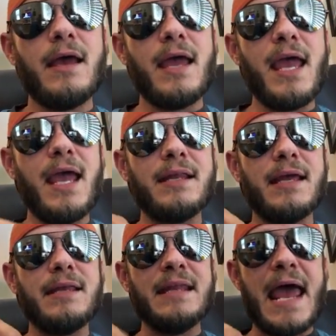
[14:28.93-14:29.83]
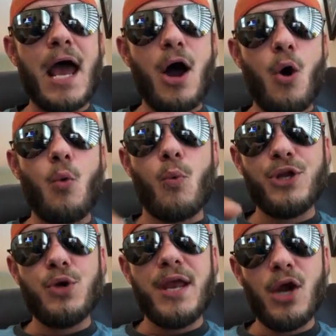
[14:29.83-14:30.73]
And now when
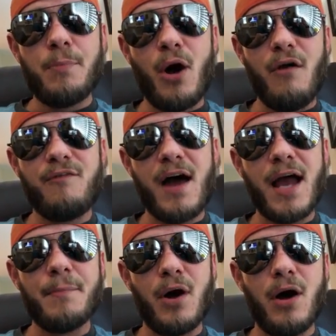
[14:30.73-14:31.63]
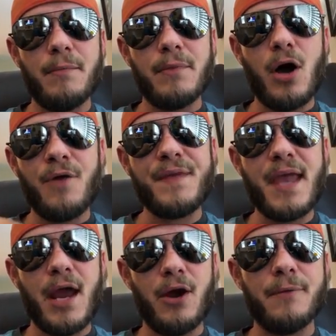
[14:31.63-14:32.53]
you hear Paul Feinbaum
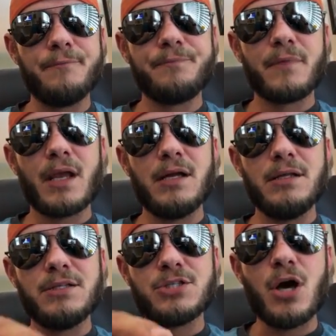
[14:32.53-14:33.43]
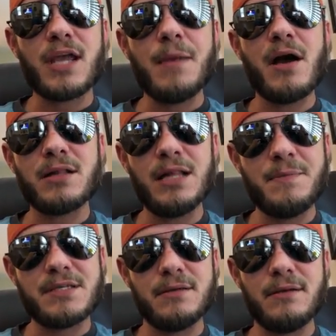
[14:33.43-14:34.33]
on the air talking about
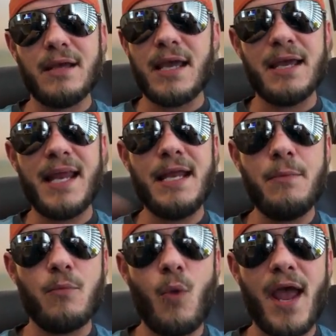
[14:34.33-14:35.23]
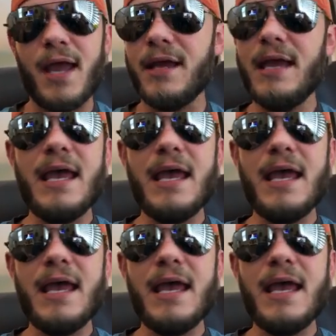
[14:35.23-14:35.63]
Clemson in any way,